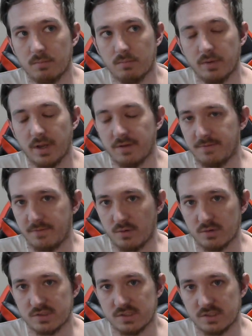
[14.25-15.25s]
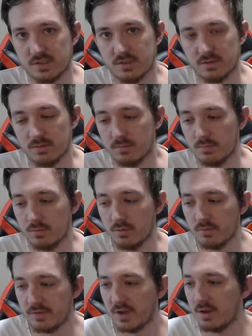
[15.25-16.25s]
when I first
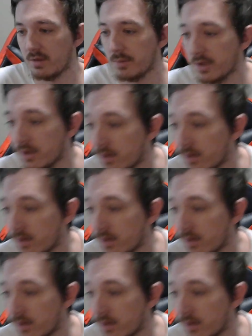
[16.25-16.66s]
moved out on my